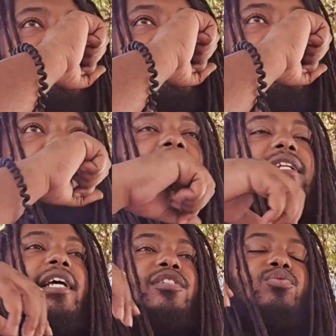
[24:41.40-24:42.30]

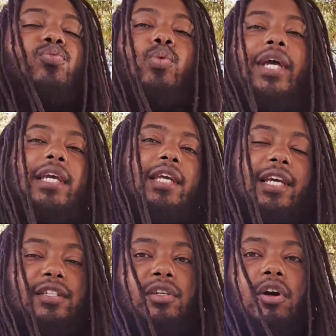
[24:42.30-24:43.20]
That's wicked.
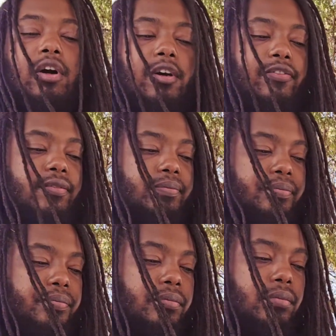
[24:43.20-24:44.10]
That's off.
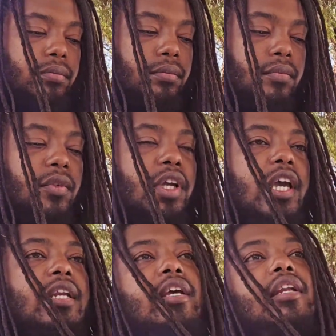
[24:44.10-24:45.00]
And
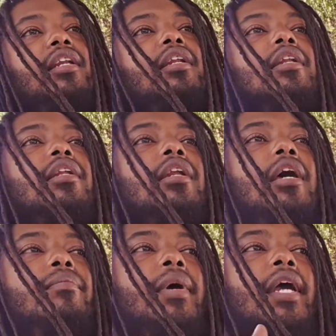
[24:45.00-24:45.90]
then a
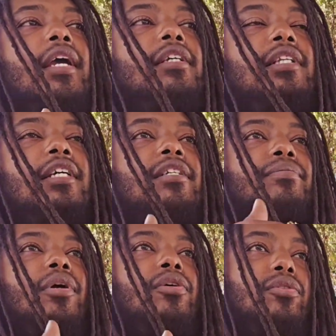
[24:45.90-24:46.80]
man is not
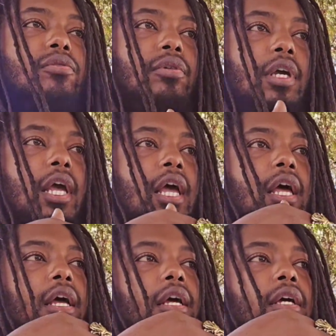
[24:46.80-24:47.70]
supposed to
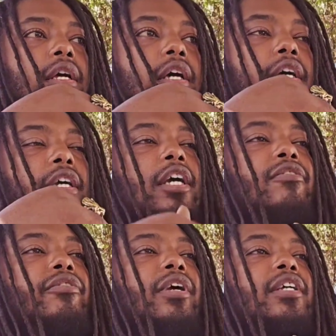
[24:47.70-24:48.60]
uncover
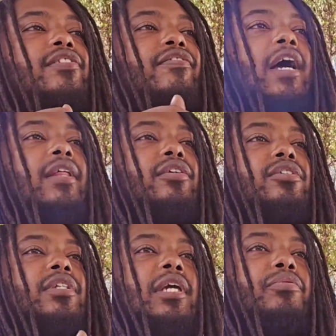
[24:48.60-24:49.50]
his father's
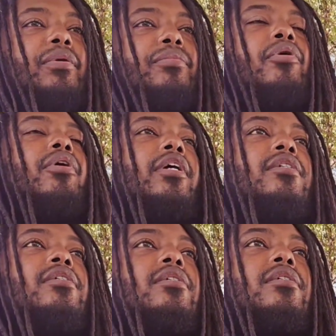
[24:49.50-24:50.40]
secret parts,
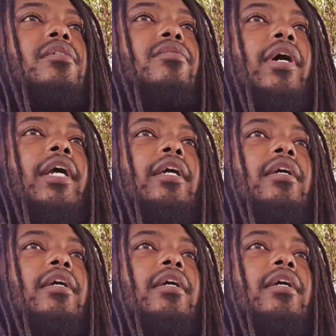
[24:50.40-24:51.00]
right?